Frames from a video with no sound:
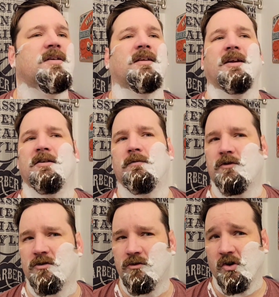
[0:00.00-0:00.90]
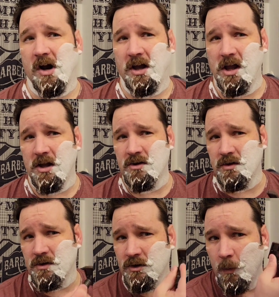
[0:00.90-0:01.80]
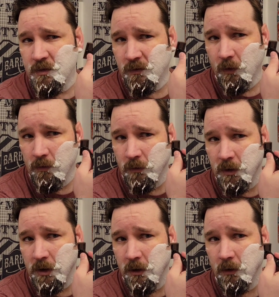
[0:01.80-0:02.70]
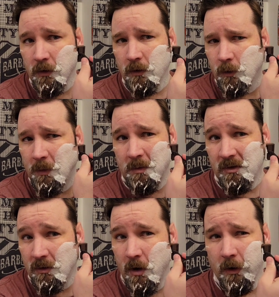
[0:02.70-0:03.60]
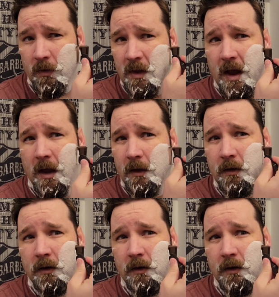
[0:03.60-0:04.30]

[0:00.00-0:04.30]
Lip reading: They dry age their soaps for over a year, or maybe it's longer than that.